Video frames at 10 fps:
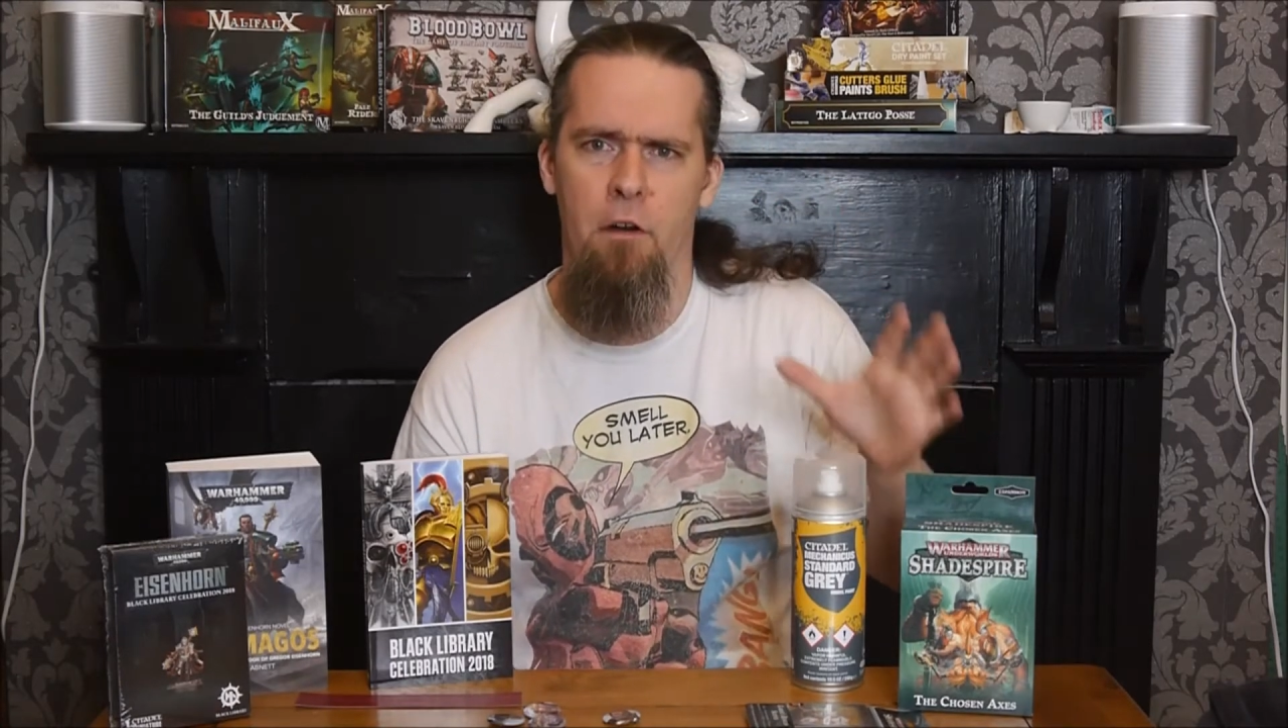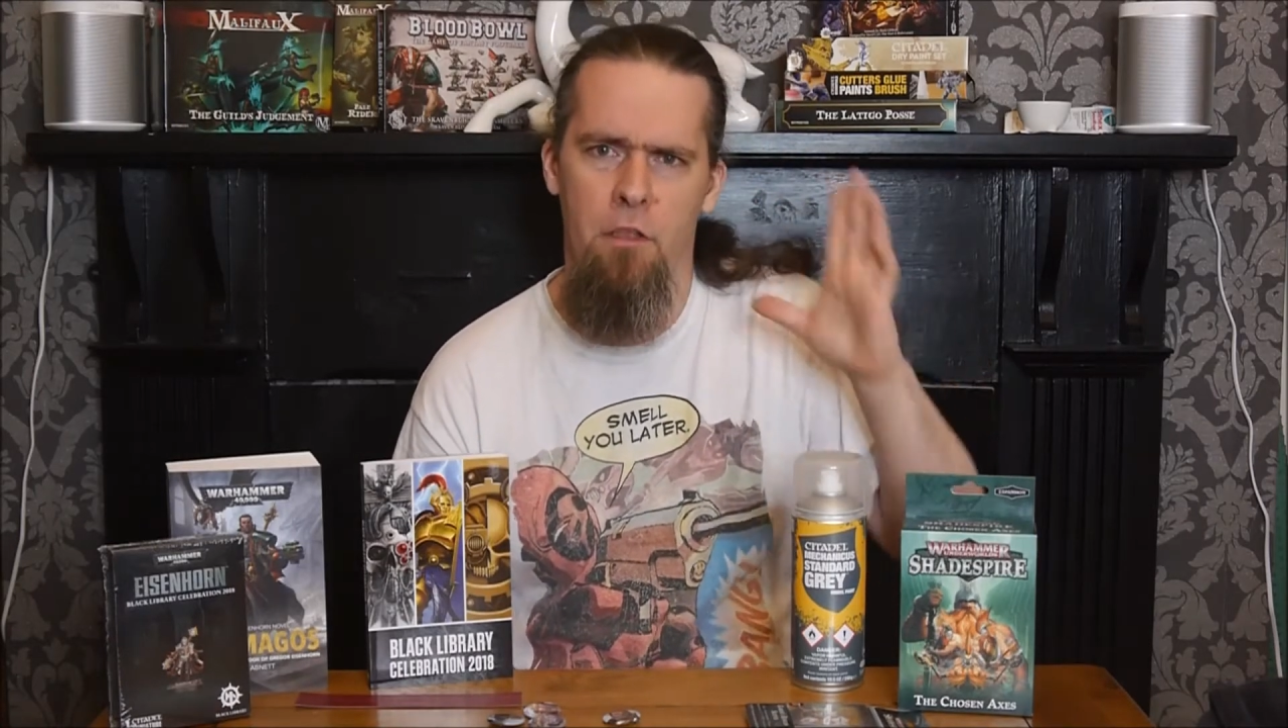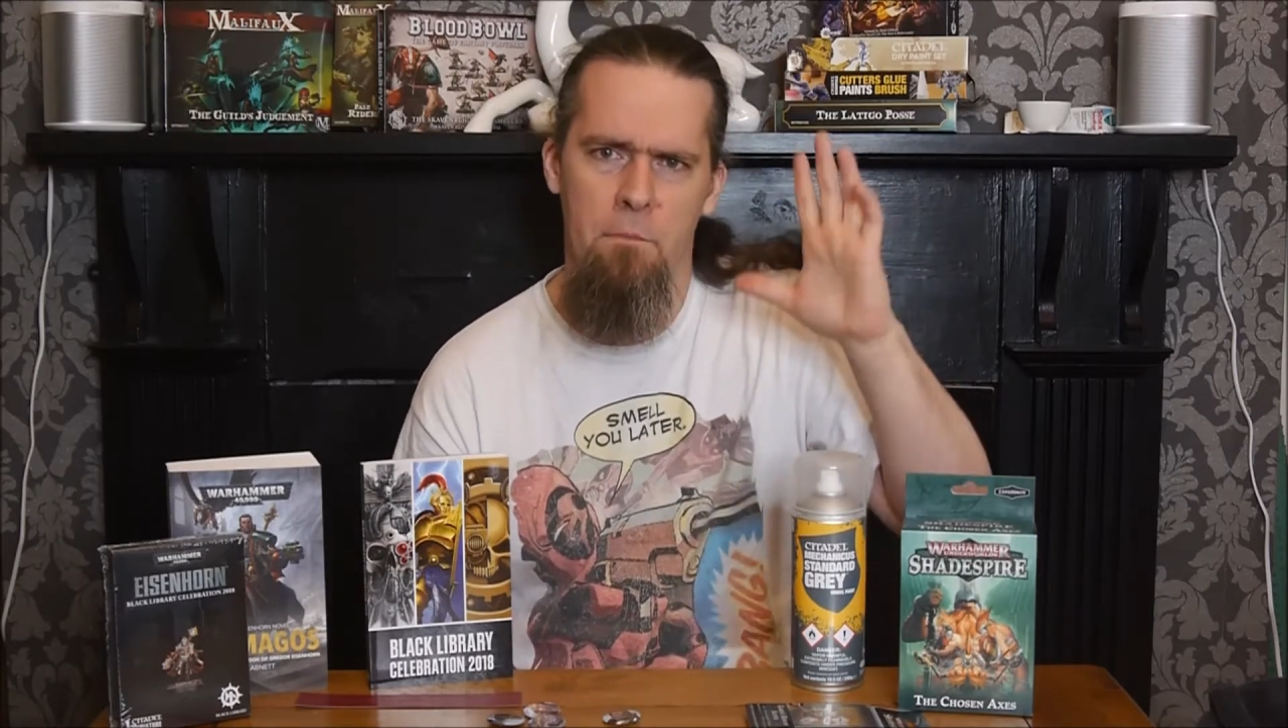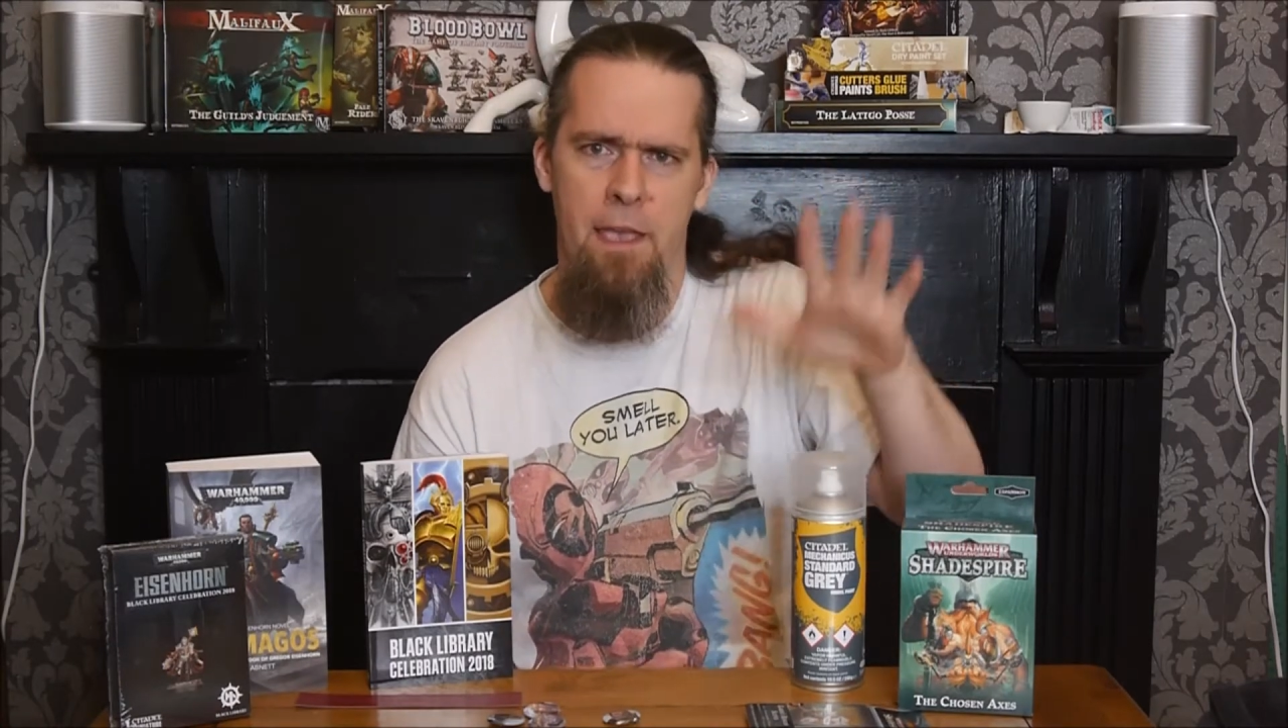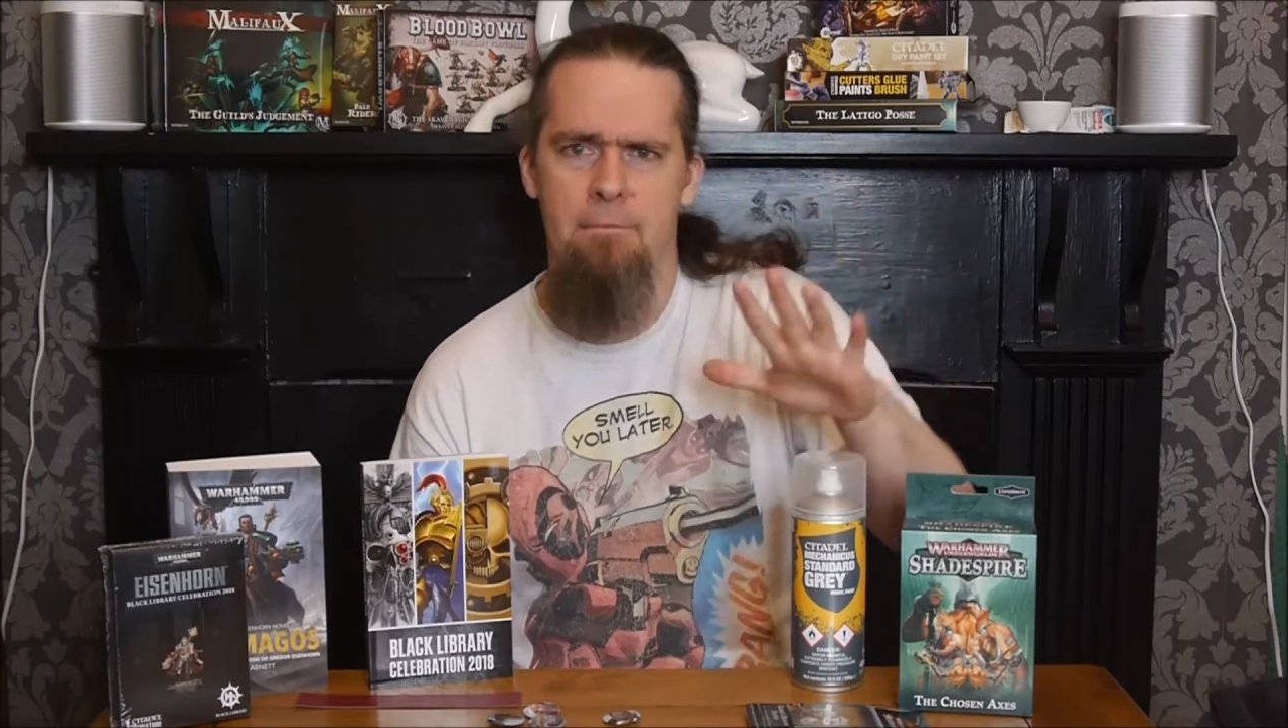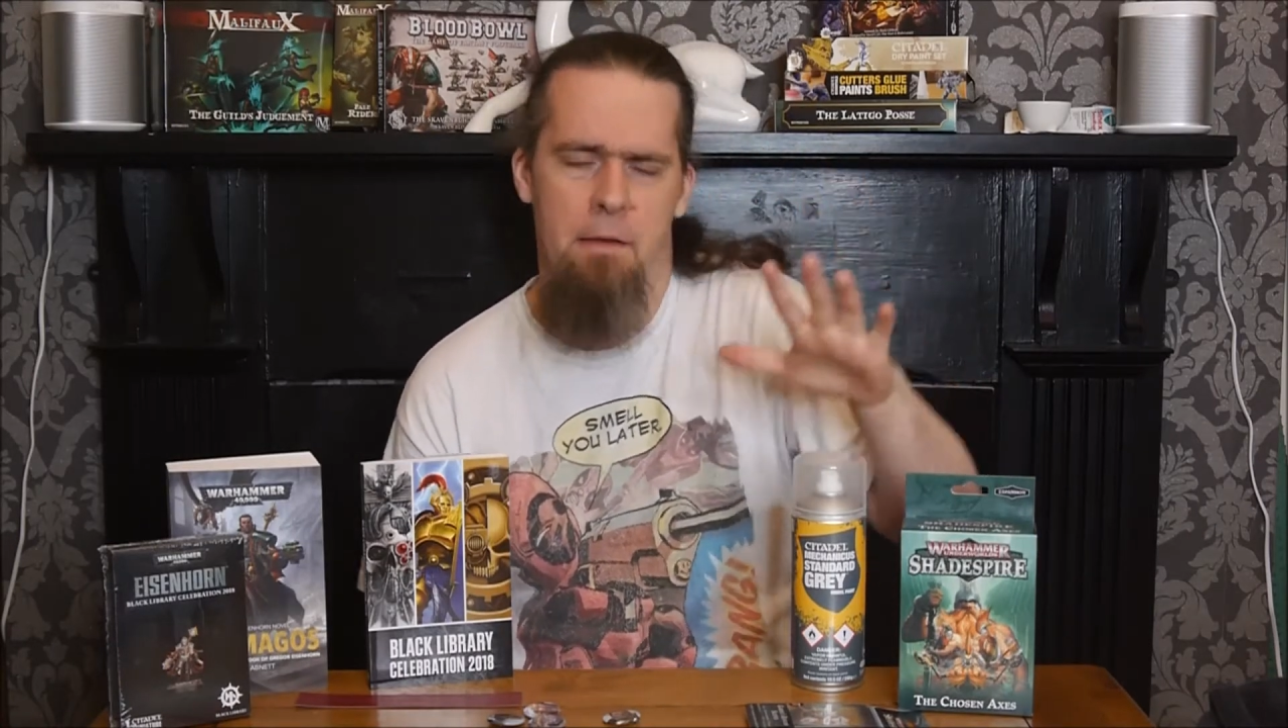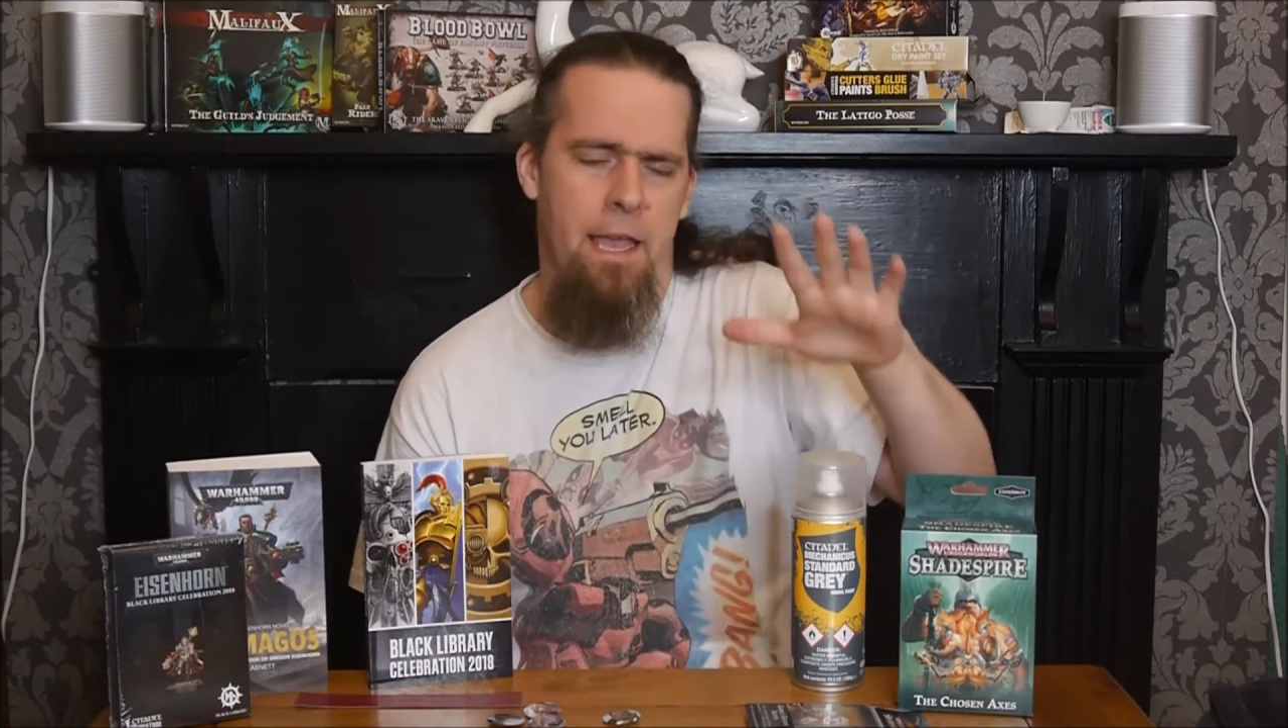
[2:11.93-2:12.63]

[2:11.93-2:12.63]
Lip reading: on the main